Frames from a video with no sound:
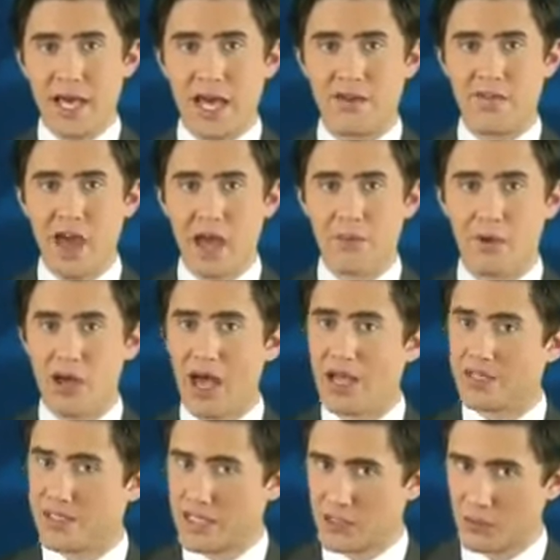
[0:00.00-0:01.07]
If Apple
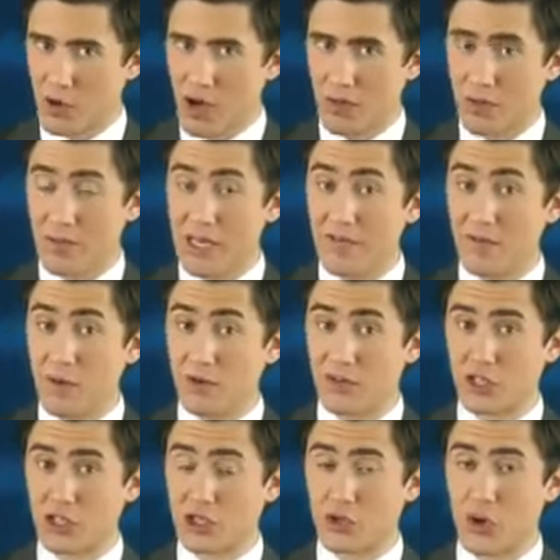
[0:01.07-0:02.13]
has this problem even
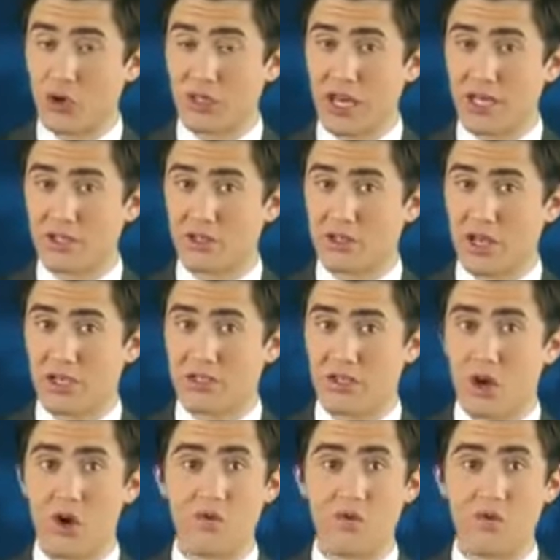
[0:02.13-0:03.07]
with the control it exercises